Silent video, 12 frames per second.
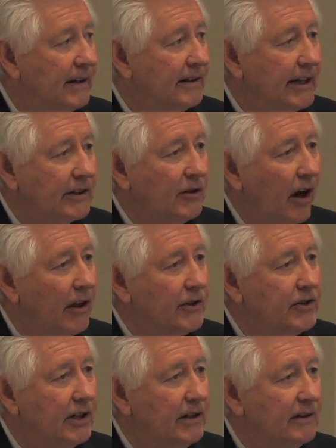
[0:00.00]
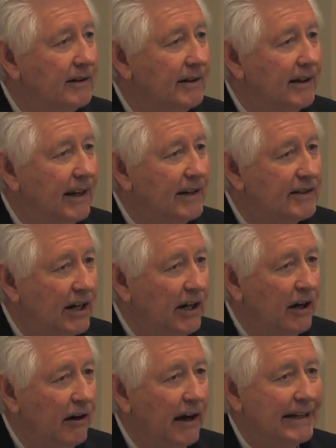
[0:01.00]
Technology is
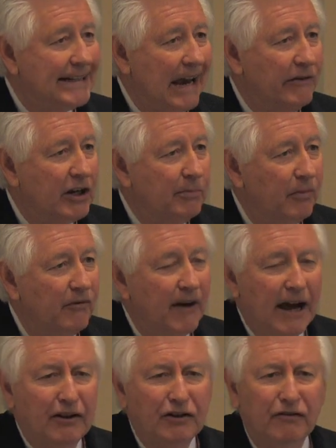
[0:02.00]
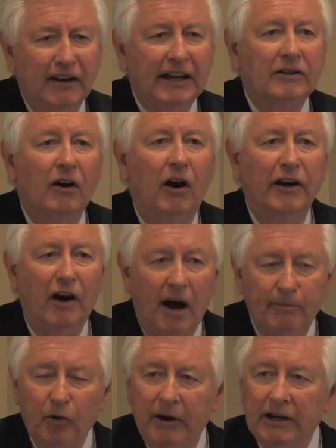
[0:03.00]
here, is having a profound effect on
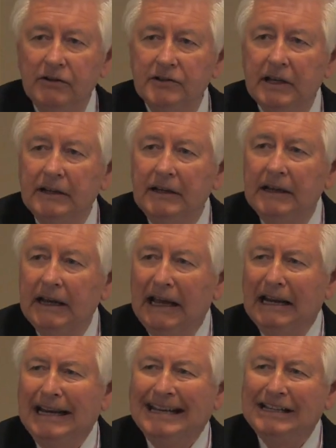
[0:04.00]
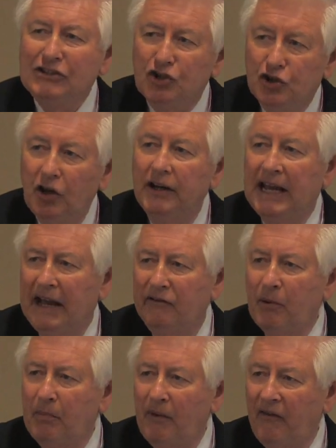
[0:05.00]
operators, and it should
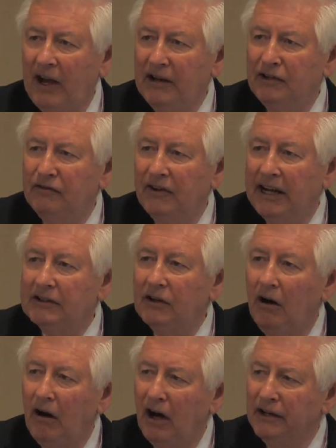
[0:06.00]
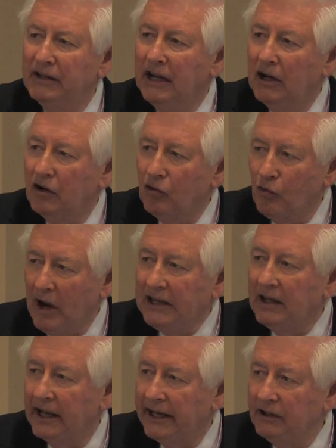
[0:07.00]
have a profound effect on
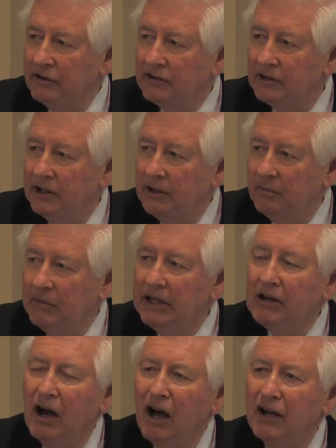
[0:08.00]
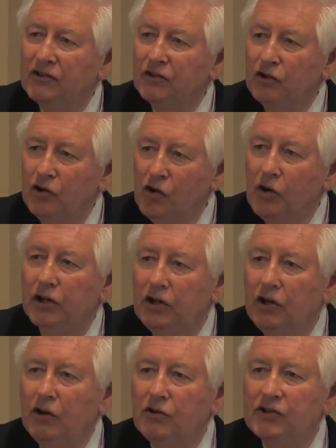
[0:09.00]
regulators because you can
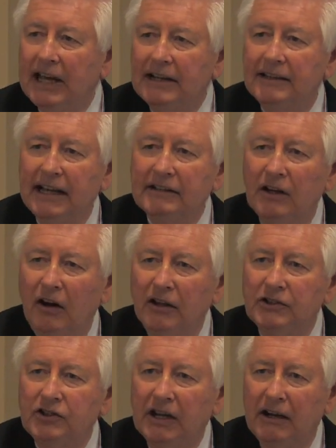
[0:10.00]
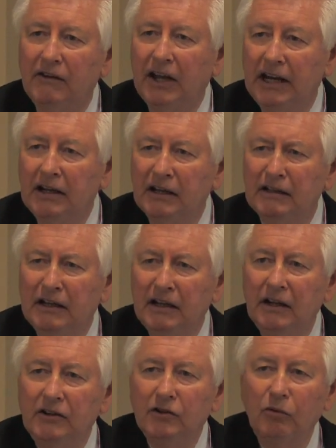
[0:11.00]
use that technology and data
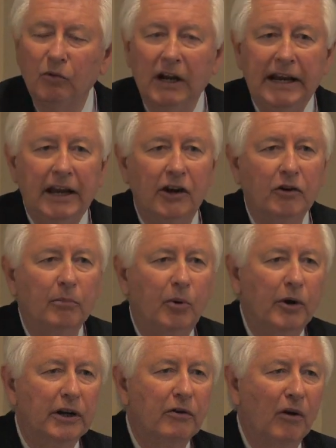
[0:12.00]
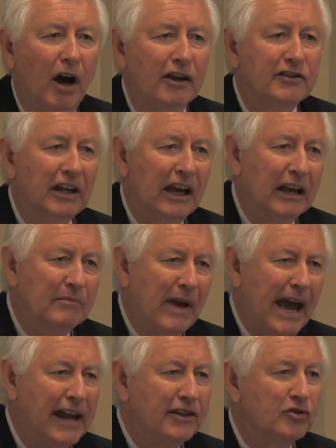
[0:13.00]
to really get your point across and
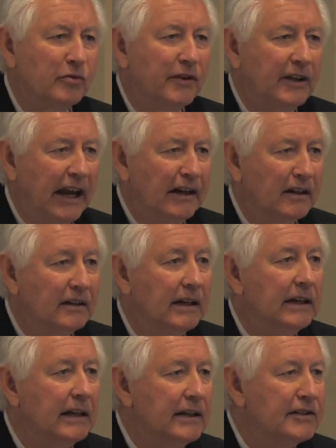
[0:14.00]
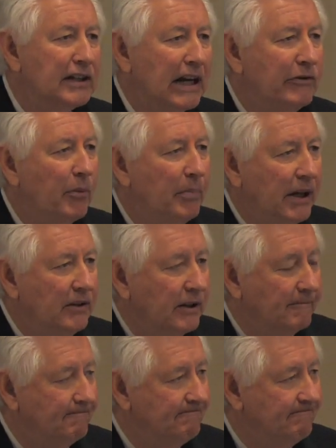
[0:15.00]
manage with data instead of
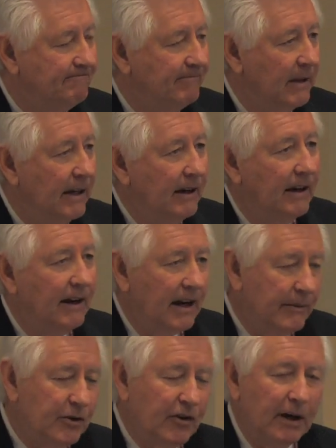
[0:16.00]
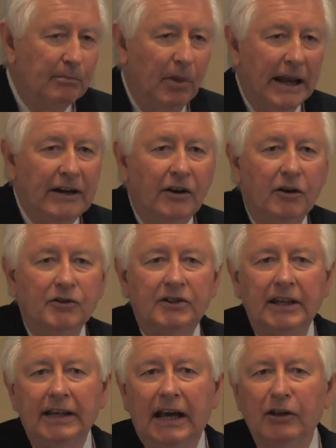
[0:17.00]
opinion. Let me try to blend those
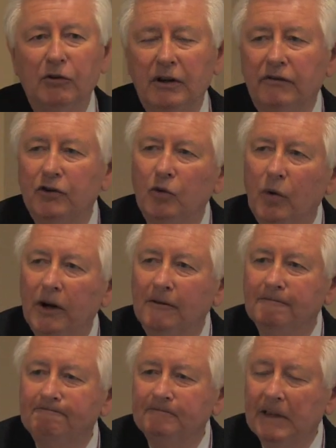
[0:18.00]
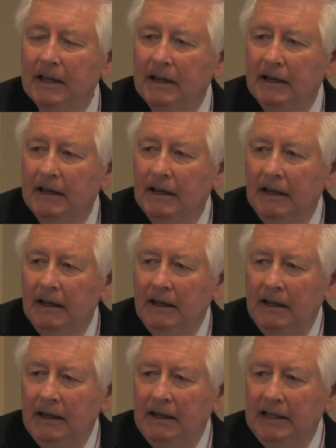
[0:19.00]
together, if you will.
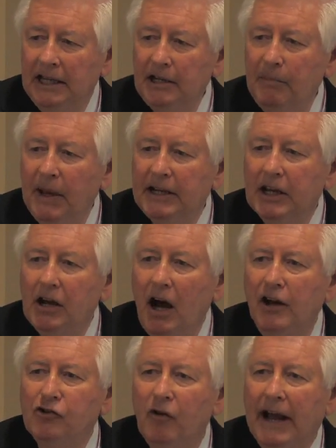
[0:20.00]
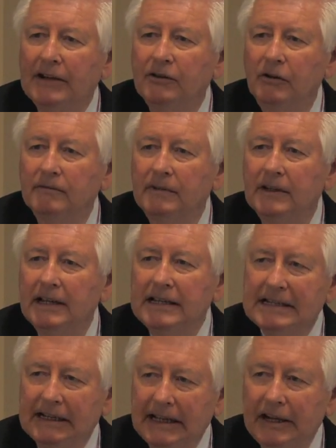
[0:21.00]
The independent contractor
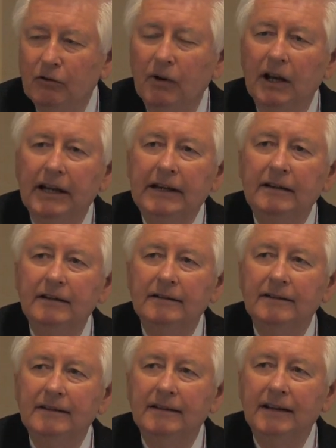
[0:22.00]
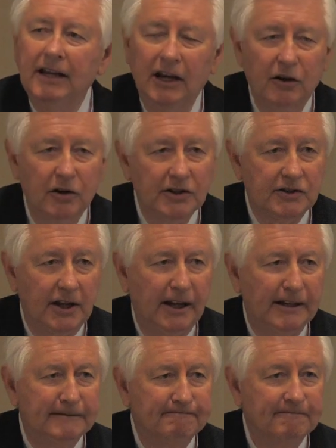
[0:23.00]
is literally here to stay.